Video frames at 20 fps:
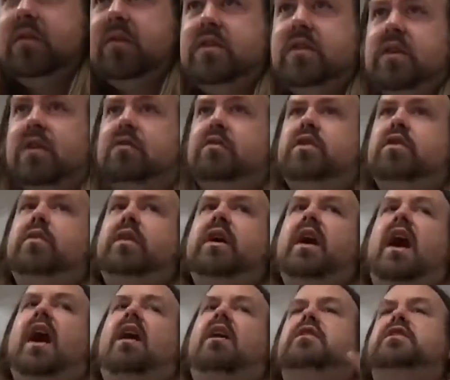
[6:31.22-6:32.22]
So doing
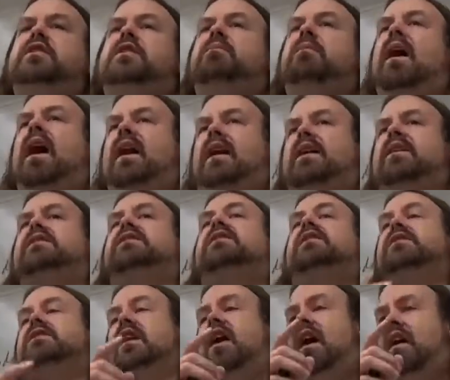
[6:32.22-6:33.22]
honor to Demodocus
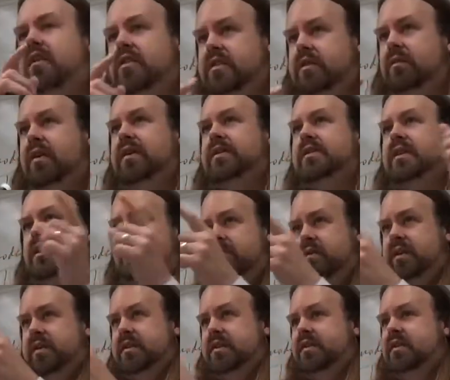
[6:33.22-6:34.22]
does honor to
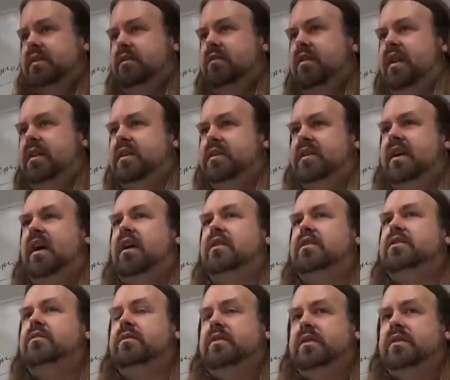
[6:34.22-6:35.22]
Alcinous, right? Does honor
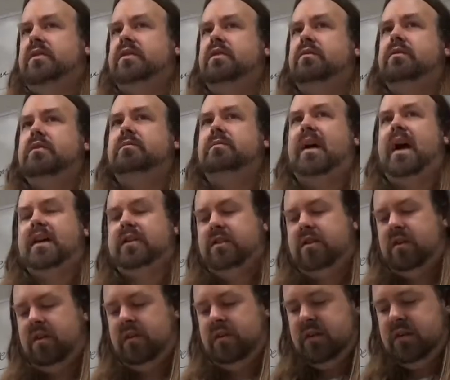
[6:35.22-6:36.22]
to his to his
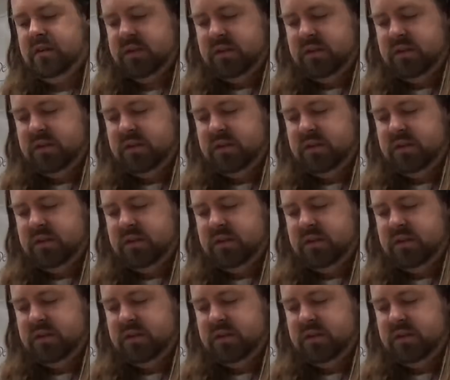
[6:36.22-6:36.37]
master.